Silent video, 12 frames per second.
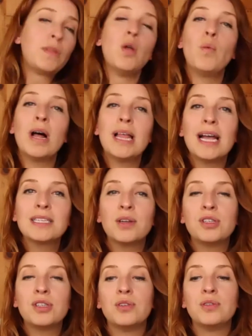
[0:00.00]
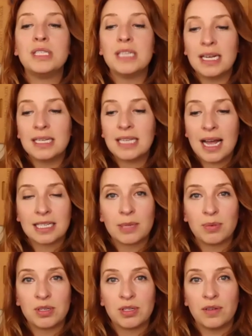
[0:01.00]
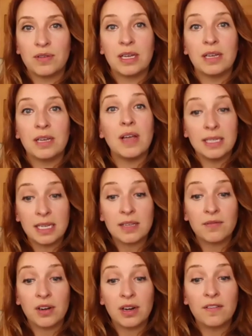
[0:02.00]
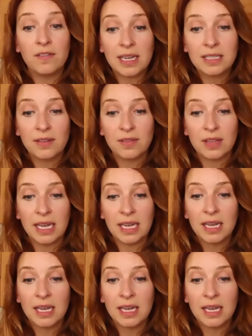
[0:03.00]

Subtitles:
while SO2 does act as a preservative and does it very effectively,